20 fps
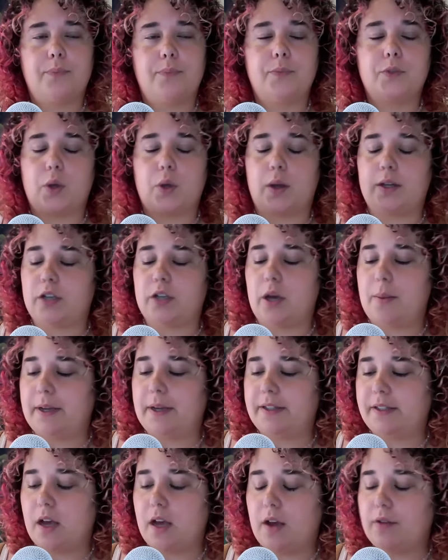So I tell
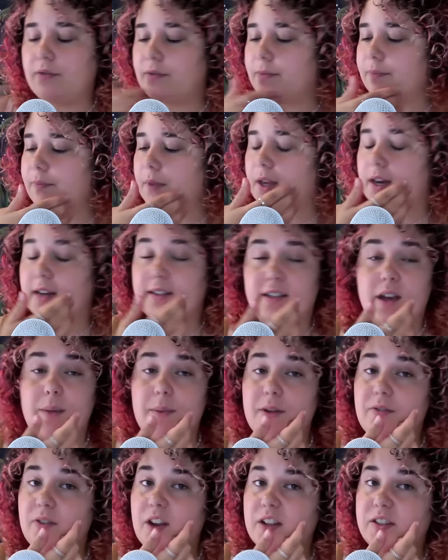myself and I tell
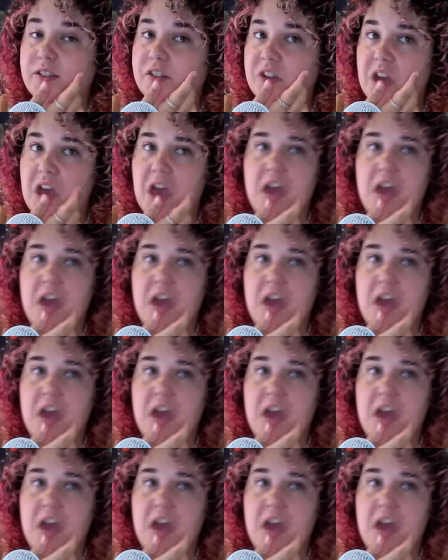my friends,